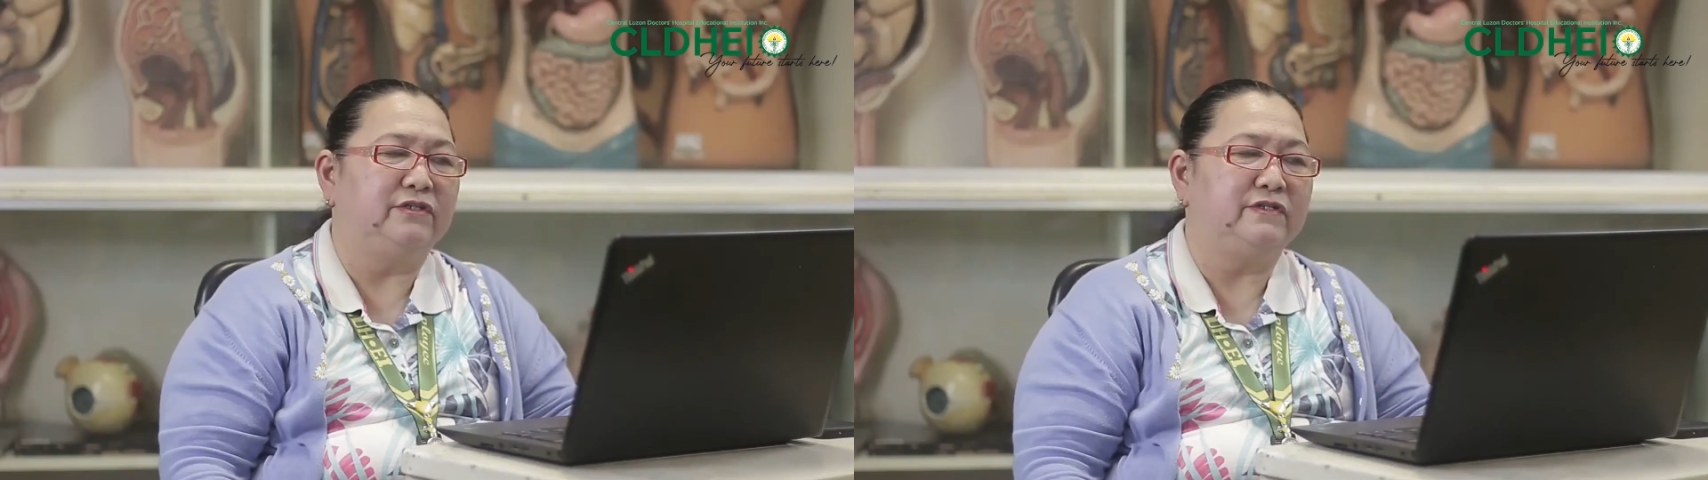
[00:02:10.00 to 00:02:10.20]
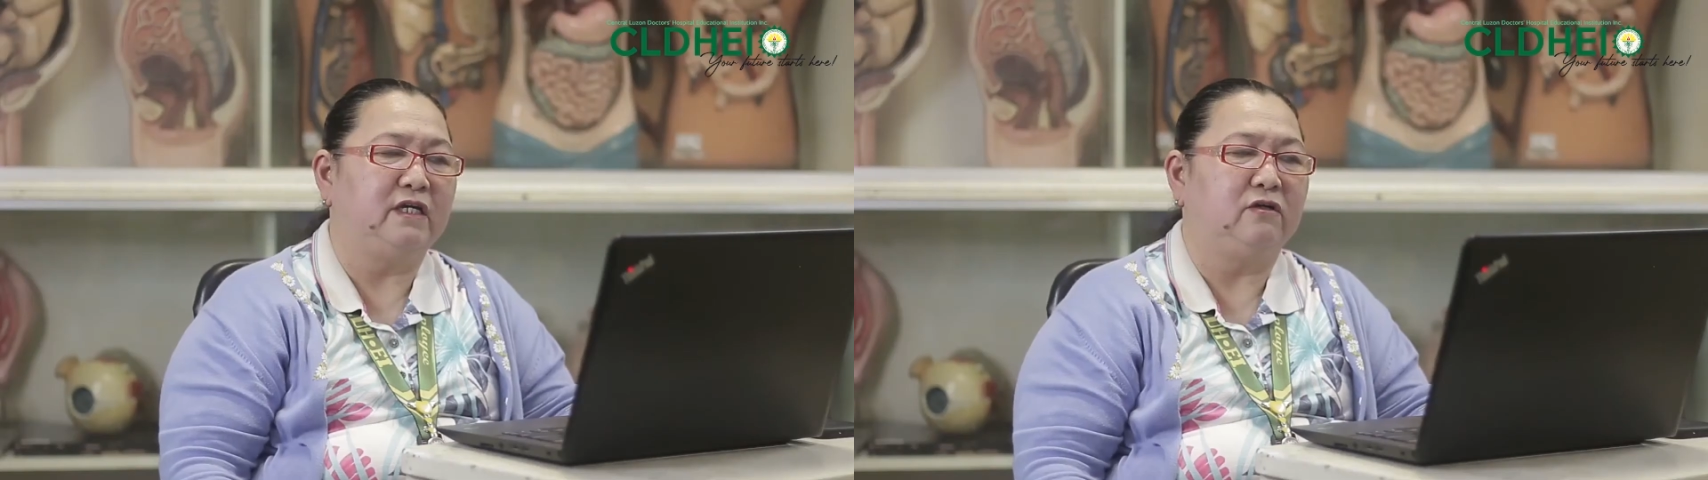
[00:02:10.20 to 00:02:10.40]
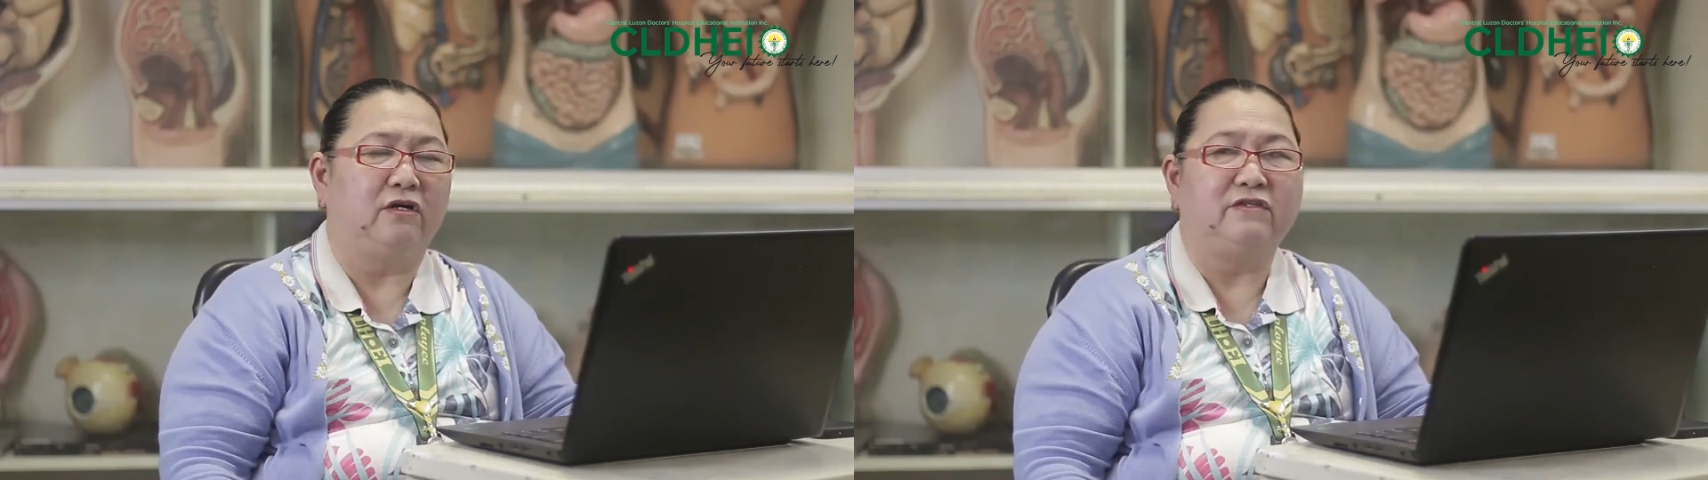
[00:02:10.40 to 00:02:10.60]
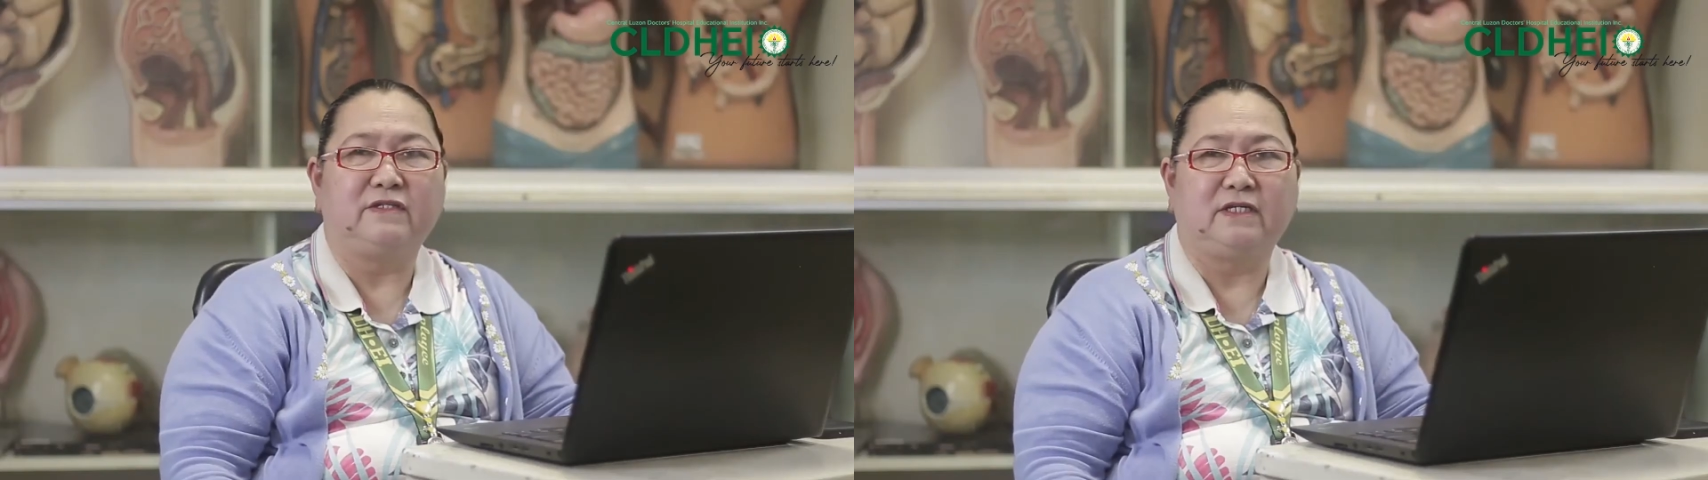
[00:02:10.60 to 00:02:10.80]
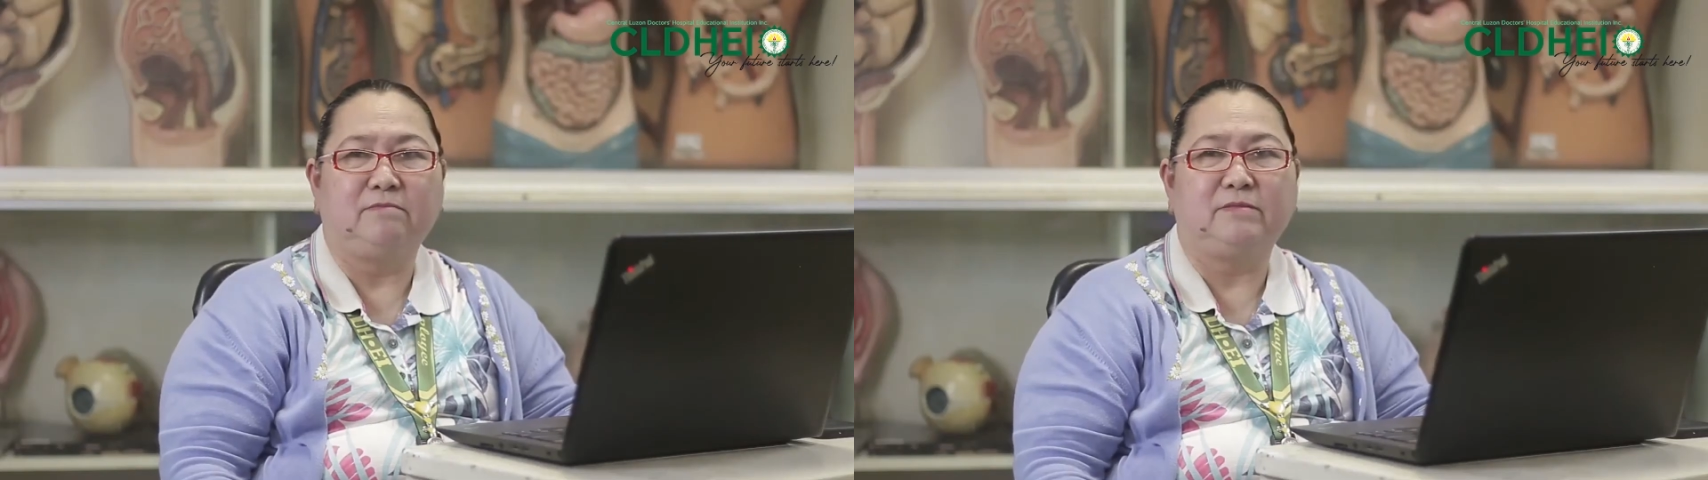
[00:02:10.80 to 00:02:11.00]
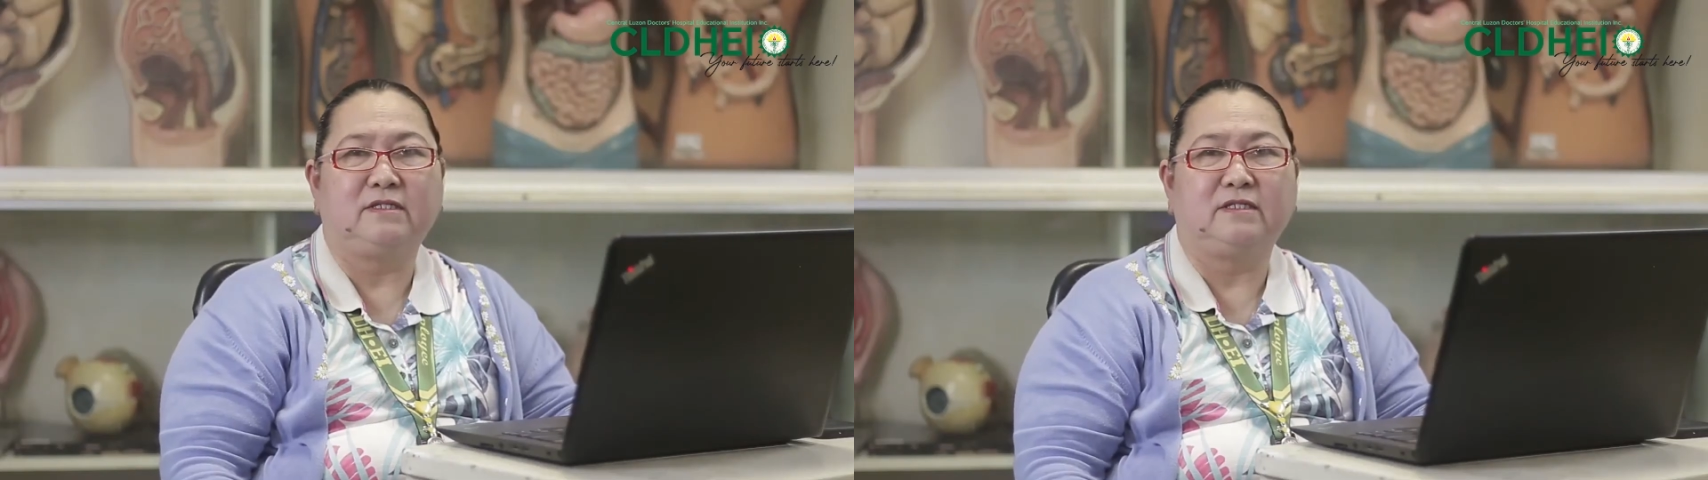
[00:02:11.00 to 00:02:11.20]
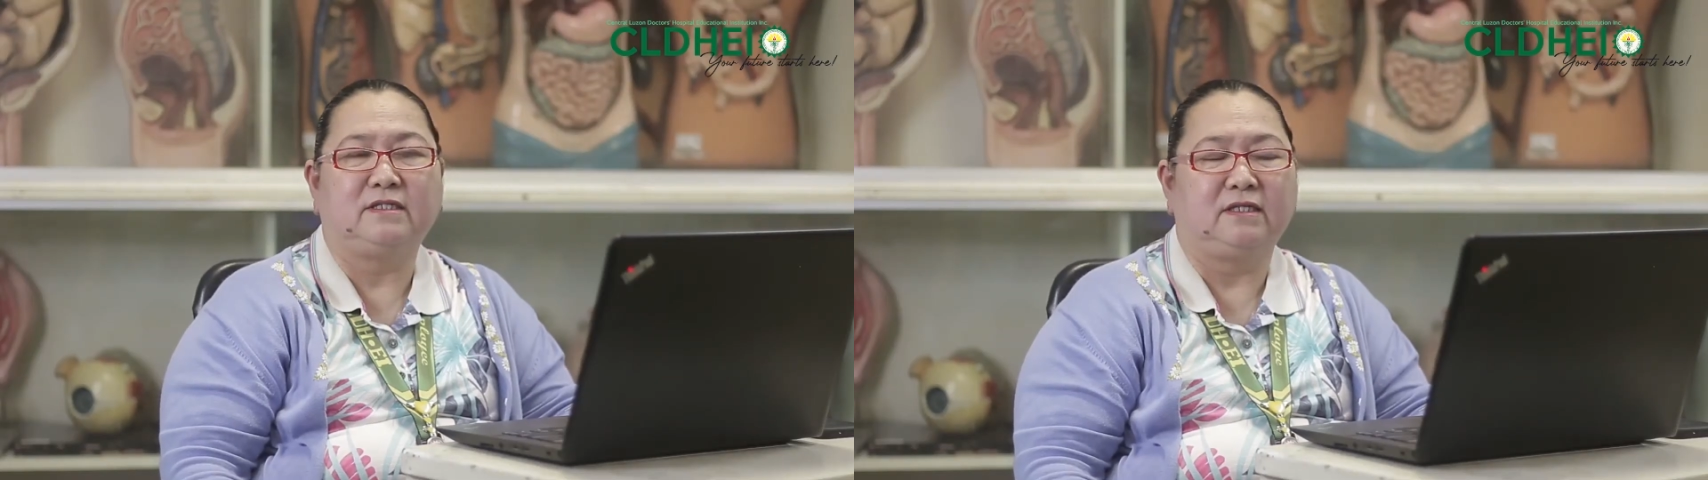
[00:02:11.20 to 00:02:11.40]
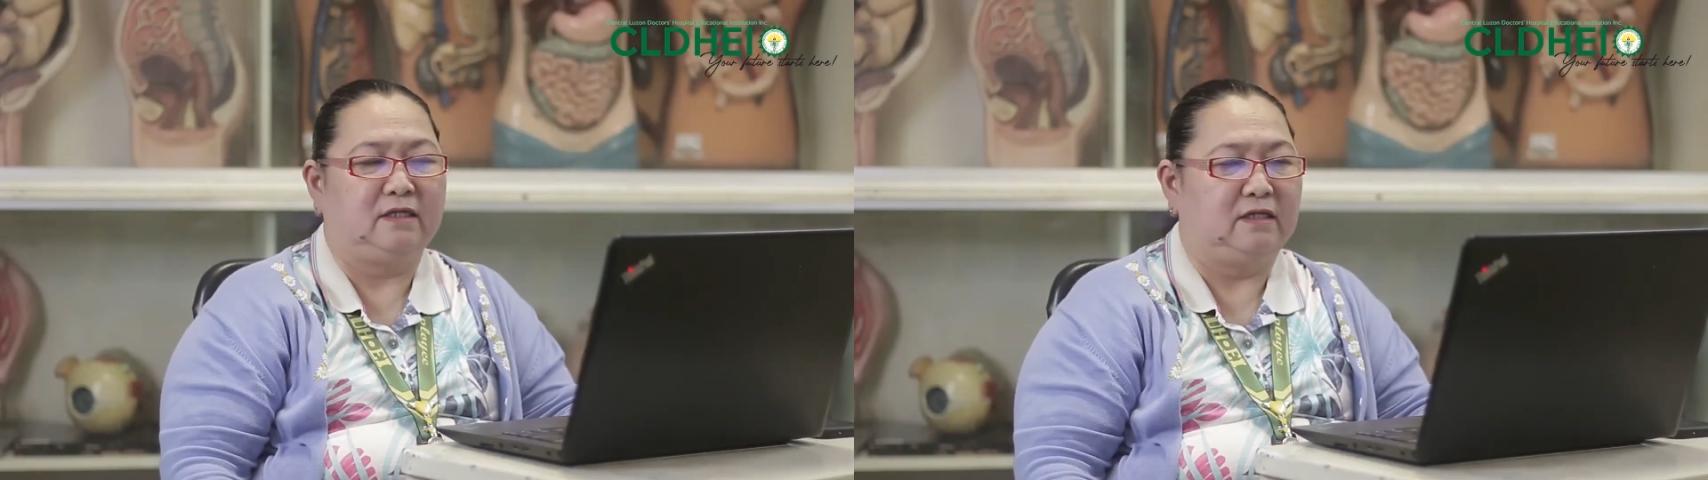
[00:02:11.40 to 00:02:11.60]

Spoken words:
nursing concepts,